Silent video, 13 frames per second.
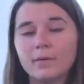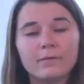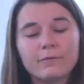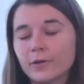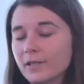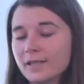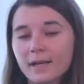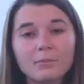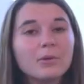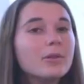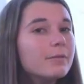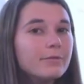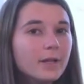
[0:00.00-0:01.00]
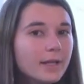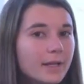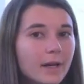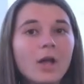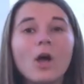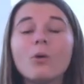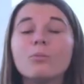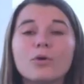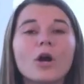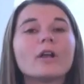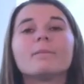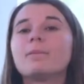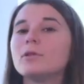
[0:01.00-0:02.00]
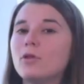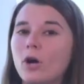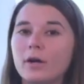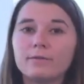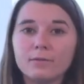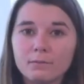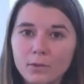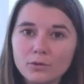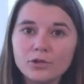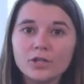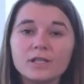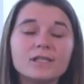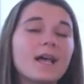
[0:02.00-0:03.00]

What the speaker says: For example, the flood brought up a lot of emotions.